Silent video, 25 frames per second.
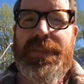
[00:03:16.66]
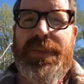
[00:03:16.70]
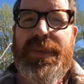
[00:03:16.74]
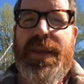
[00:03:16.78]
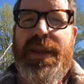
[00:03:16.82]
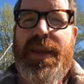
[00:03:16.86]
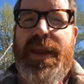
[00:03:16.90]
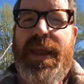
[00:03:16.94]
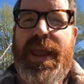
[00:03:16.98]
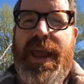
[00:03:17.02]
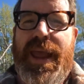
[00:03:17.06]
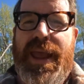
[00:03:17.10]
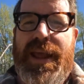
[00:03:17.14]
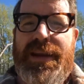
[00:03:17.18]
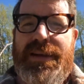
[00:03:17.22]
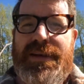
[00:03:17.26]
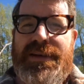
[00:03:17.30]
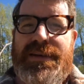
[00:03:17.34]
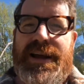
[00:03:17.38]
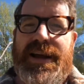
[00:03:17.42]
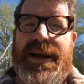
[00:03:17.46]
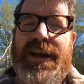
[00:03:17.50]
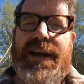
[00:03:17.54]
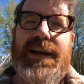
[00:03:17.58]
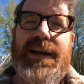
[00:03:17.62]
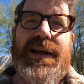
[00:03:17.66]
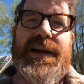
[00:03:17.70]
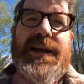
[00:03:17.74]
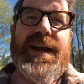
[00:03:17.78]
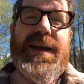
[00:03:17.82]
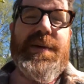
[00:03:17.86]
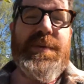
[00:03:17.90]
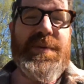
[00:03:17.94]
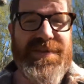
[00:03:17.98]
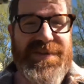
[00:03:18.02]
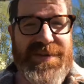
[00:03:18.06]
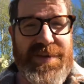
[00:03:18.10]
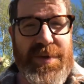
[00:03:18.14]
And it
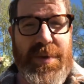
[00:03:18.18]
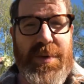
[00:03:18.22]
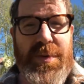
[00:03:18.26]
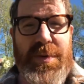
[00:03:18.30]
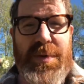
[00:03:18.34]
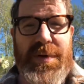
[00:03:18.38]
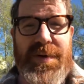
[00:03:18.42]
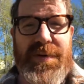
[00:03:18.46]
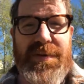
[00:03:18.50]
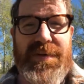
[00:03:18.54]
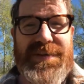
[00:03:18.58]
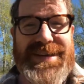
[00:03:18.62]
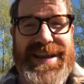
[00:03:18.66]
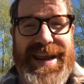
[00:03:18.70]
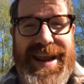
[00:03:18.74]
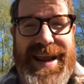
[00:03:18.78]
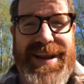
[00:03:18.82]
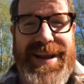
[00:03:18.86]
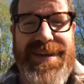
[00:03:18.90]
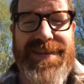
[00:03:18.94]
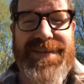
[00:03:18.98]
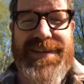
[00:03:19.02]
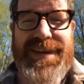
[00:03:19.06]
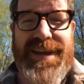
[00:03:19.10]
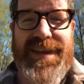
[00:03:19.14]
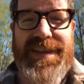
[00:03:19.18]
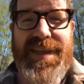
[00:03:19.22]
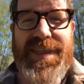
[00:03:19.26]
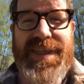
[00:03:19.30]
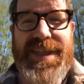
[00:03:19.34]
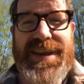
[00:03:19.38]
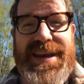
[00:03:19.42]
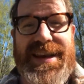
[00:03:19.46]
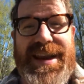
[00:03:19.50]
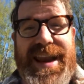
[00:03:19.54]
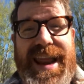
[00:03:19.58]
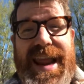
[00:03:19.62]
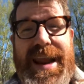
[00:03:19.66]
was so tasty that they
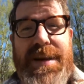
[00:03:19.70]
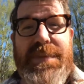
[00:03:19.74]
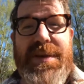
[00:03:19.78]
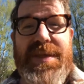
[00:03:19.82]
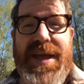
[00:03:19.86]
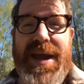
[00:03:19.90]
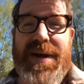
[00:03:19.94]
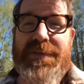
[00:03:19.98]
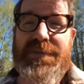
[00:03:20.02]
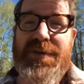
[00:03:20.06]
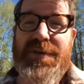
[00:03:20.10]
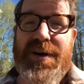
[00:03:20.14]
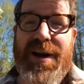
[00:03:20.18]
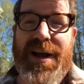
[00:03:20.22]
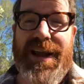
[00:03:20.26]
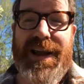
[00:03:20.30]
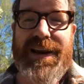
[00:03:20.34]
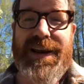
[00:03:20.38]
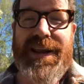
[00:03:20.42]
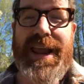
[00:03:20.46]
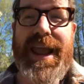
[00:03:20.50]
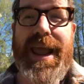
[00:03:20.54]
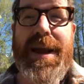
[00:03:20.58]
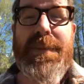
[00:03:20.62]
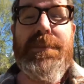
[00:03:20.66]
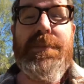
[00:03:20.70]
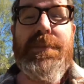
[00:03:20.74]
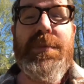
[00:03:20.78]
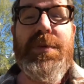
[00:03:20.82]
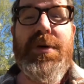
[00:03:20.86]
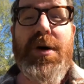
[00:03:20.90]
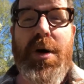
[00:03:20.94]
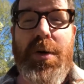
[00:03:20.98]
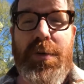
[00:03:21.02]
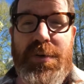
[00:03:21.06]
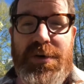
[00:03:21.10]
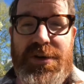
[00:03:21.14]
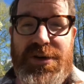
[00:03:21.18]
named that variety
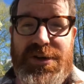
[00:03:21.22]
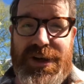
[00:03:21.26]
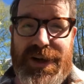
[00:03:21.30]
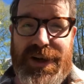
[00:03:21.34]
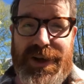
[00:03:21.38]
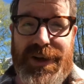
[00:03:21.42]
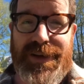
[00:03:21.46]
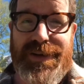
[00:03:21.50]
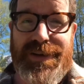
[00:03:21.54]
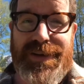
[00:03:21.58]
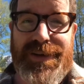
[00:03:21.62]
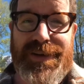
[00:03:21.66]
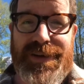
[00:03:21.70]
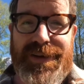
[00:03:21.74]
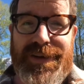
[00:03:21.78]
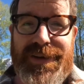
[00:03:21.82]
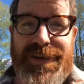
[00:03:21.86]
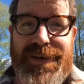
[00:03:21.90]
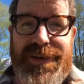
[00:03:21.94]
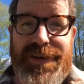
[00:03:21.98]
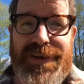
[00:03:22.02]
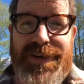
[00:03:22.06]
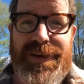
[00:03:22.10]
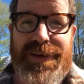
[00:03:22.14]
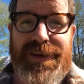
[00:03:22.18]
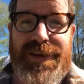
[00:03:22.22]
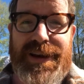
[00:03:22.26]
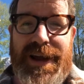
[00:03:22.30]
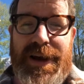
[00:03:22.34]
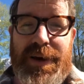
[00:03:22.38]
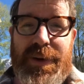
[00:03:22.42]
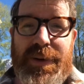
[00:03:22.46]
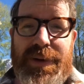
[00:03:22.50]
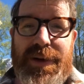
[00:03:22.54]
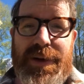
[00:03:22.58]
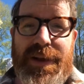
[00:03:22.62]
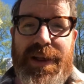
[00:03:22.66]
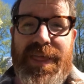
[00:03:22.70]
Ambrosia.
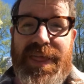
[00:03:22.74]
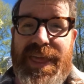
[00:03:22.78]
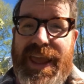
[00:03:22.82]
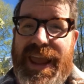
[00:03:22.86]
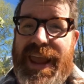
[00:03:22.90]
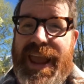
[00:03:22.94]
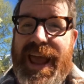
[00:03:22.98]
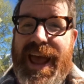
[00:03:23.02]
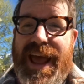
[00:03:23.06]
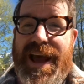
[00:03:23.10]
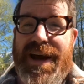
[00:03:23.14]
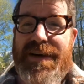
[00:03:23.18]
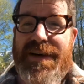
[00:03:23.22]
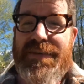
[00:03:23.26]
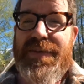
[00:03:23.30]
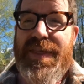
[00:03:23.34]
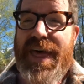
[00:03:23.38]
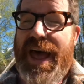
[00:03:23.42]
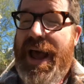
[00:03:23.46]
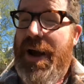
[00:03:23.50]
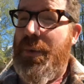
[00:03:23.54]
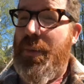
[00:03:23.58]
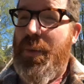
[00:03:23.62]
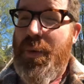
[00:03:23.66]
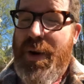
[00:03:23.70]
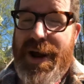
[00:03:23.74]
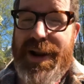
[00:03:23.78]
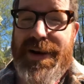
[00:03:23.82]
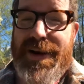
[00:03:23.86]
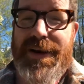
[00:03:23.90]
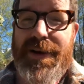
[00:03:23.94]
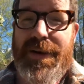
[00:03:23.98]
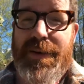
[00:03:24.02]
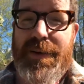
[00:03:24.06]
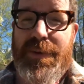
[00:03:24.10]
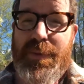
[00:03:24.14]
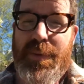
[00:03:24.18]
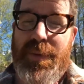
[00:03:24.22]
Now, they have that
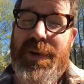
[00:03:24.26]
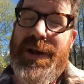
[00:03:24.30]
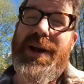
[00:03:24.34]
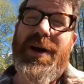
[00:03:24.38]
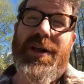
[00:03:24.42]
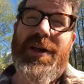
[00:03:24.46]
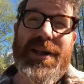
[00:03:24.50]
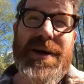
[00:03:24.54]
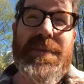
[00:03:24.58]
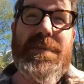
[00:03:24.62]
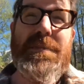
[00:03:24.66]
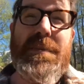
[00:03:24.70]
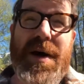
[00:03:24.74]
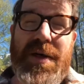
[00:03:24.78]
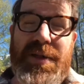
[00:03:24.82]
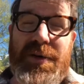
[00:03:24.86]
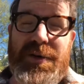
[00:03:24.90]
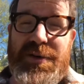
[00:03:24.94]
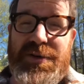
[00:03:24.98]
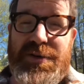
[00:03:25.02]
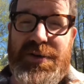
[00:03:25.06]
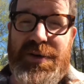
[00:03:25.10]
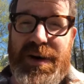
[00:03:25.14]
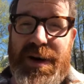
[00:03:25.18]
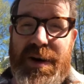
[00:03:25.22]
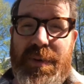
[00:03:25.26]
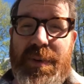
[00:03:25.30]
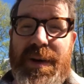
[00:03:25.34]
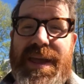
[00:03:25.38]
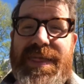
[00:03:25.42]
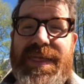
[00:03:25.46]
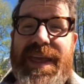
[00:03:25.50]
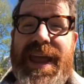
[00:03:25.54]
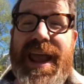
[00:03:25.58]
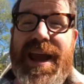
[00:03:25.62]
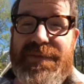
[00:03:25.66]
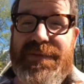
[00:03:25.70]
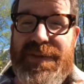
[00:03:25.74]
one, we call it a mother tree.
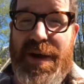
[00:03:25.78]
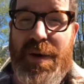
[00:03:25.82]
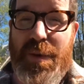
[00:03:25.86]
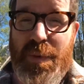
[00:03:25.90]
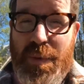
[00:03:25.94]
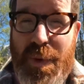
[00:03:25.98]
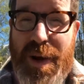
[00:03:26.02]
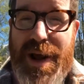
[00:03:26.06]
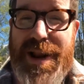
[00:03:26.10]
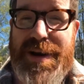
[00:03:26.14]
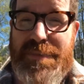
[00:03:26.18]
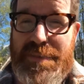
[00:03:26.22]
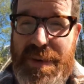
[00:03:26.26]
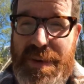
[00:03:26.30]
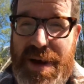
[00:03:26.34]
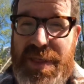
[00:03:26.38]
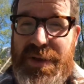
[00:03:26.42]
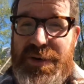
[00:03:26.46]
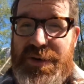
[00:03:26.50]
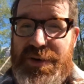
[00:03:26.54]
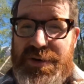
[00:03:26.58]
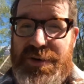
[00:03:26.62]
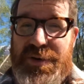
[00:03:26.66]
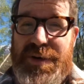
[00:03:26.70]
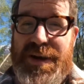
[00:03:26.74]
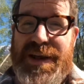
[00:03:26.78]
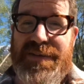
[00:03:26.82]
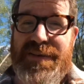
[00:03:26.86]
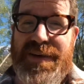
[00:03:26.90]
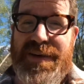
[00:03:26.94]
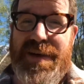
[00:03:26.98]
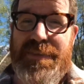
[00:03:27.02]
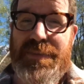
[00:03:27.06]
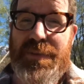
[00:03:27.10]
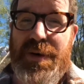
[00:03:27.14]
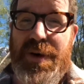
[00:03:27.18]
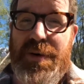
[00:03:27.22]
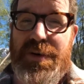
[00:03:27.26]
They have that one mother tree of
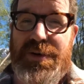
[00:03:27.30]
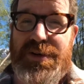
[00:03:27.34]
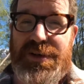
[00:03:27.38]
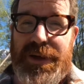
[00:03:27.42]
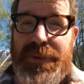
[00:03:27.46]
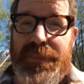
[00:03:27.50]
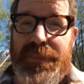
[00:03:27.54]
Ambrosia.